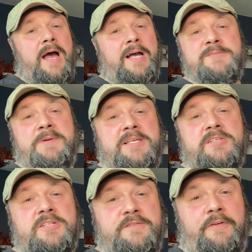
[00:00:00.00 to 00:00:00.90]
it's
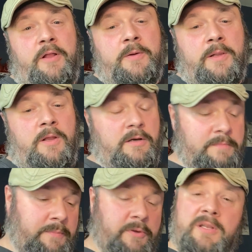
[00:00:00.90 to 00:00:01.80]
basically just following along,
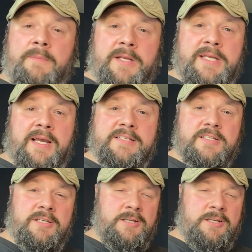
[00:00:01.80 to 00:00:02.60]
me building my decks,